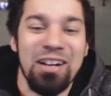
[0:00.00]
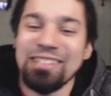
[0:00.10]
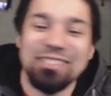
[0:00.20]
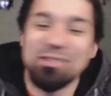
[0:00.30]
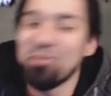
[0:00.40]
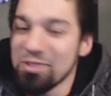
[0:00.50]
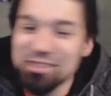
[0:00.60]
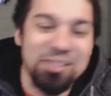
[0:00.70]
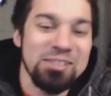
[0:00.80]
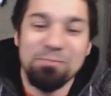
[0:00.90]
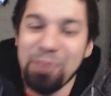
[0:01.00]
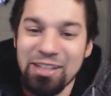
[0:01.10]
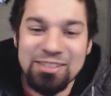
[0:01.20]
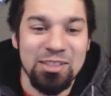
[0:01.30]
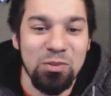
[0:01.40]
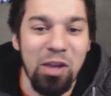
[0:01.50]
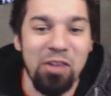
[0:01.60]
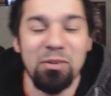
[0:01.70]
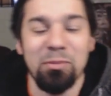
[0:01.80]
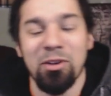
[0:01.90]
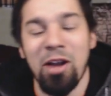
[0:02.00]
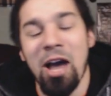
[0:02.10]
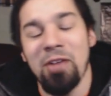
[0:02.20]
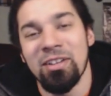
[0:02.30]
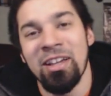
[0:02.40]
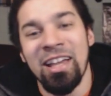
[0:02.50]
And he steals the panties, starts waving them around.